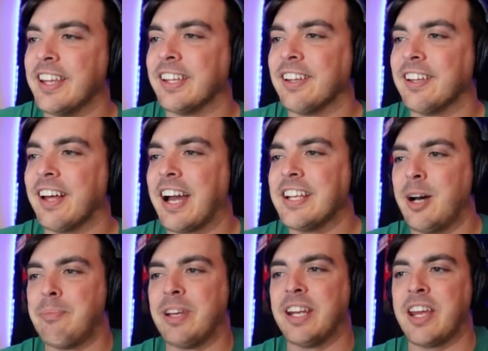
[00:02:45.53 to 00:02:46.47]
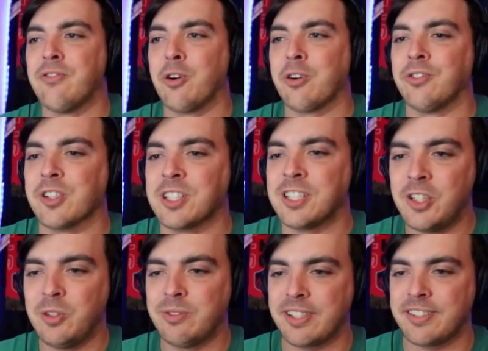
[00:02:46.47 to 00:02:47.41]
they lined up in a
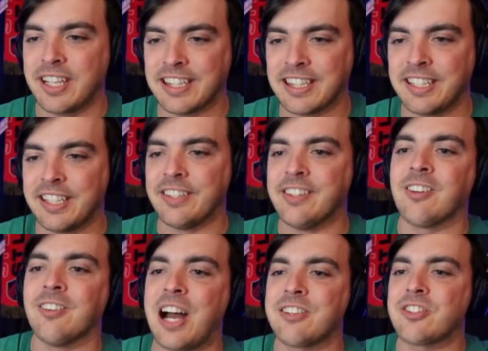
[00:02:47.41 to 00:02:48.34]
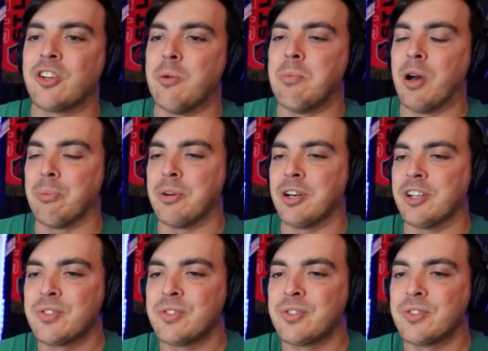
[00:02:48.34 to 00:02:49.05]
4-4-2, just like they did their last home opener.